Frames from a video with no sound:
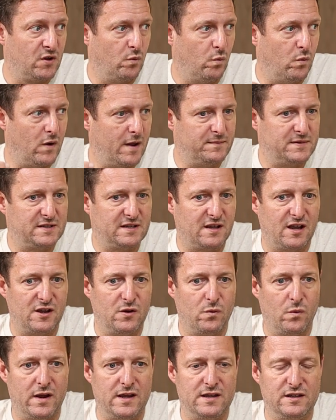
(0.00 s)

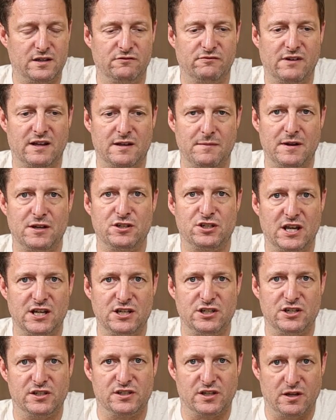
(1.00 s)
website where you can recommend
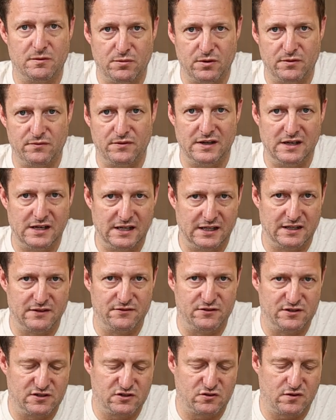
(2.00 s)
changes. I'll put the link
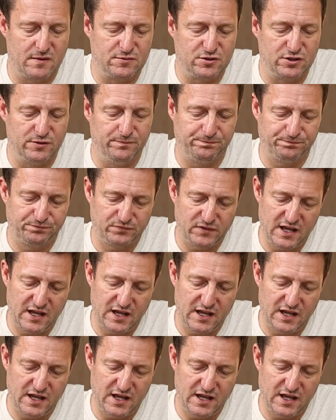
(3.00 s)
in the description.